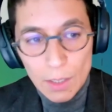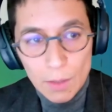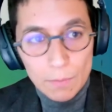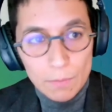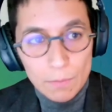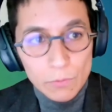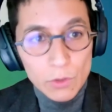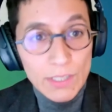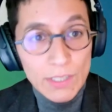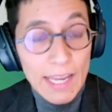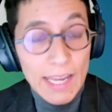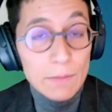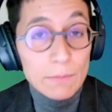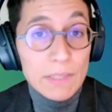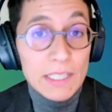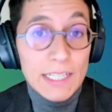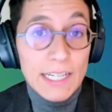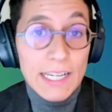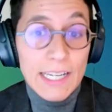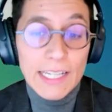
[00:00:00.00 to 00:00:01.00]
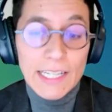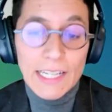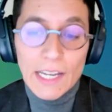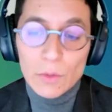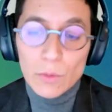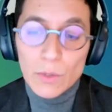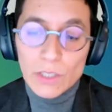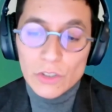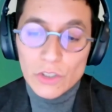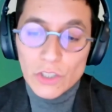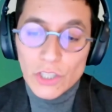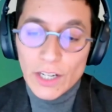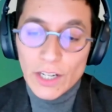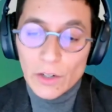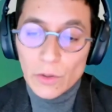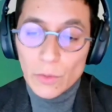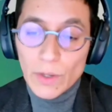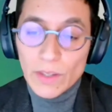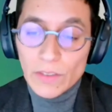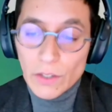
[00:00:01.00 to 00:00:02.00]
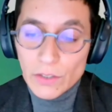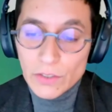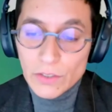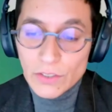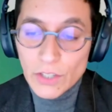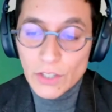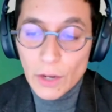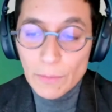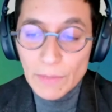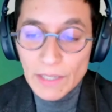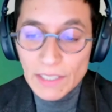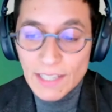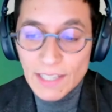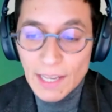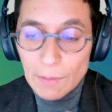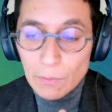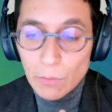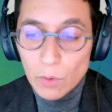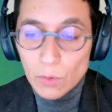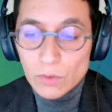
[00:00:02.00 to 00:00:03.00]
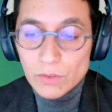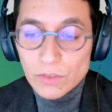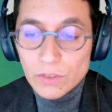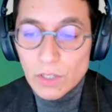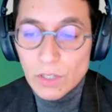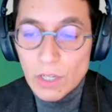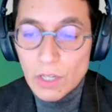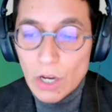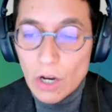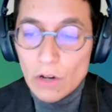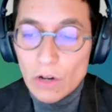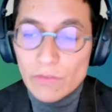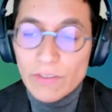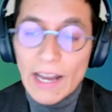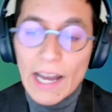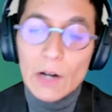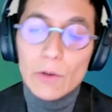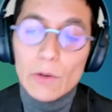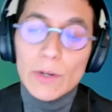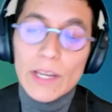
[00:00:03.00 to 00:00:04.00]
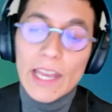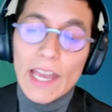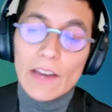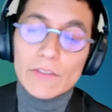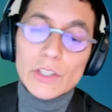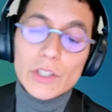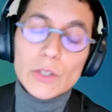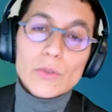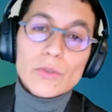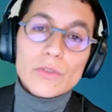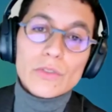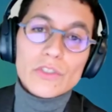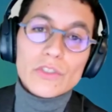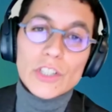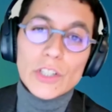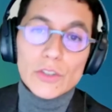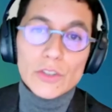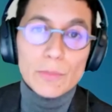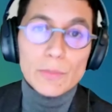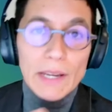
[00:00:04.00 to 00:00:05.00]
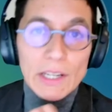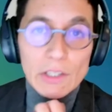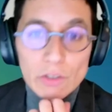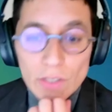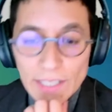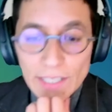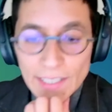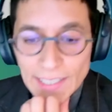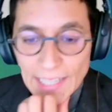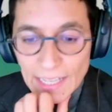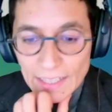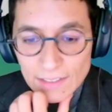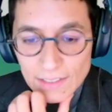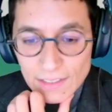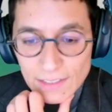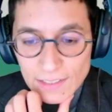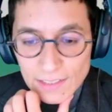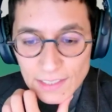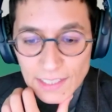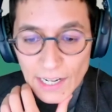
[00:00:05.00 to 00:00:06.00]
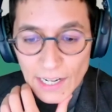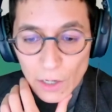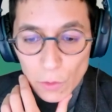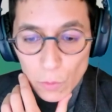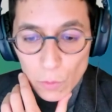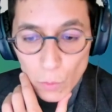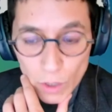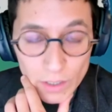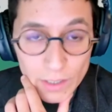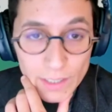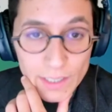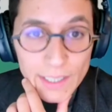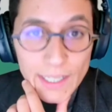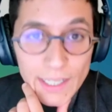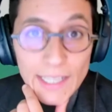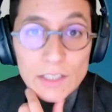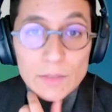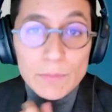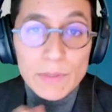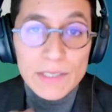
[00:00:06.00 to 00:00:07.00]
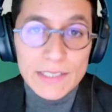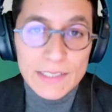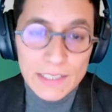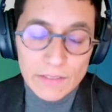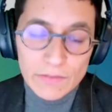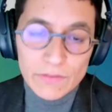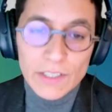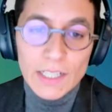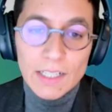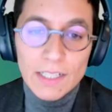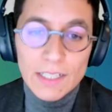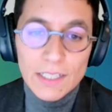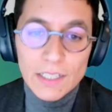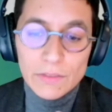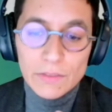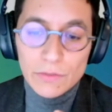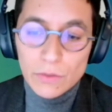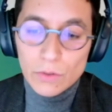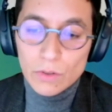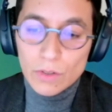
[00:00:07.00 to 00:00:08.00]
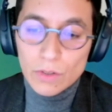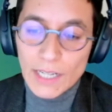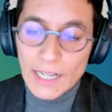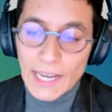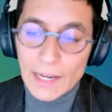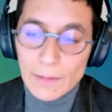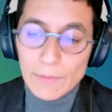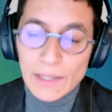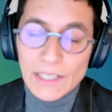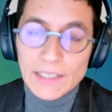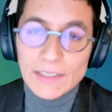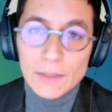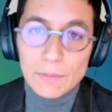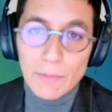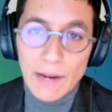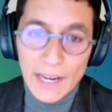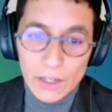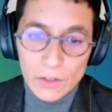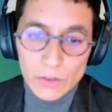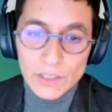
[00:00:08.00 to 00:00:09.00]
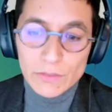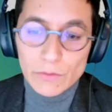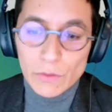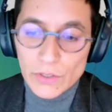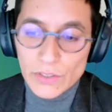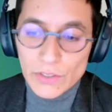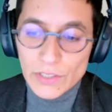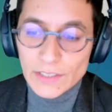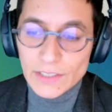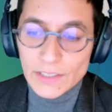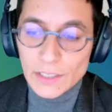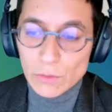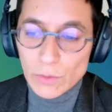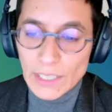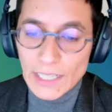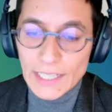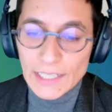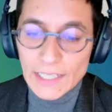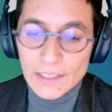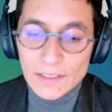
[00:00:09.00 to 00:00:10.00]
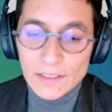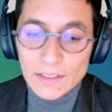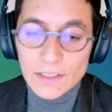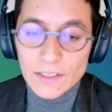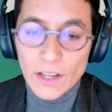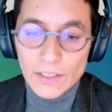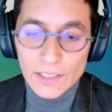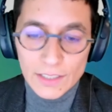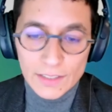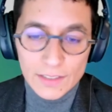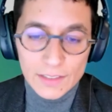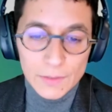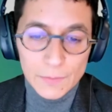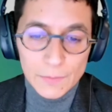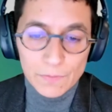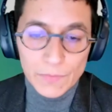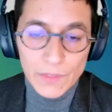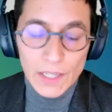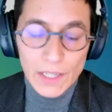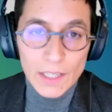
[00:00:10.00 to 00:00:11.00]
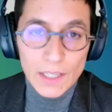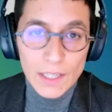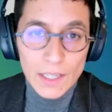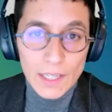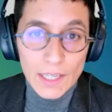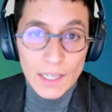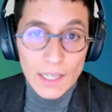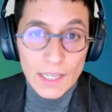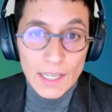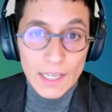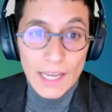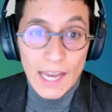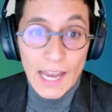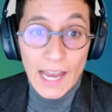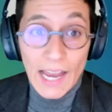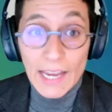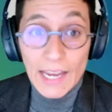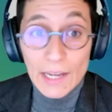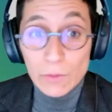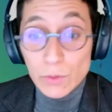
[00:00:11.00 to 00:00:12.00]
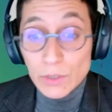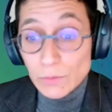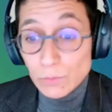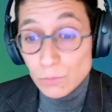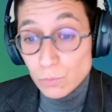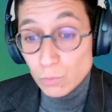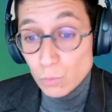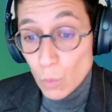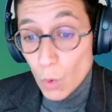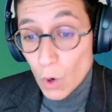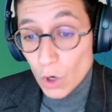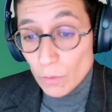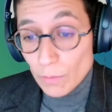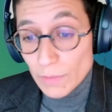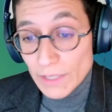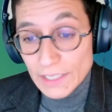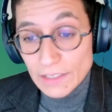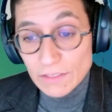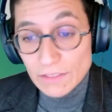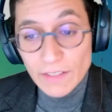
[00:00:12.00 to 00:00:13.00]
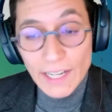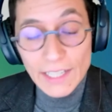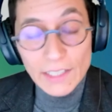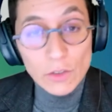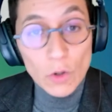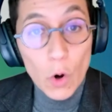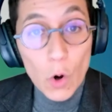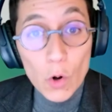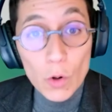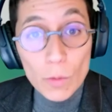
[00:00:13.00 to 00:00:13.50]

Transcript: Today, Virginia will share with us some examples of how we have used geospatial analysis in our work and specifically for climate and biodiversity related studies. I would warmly invite all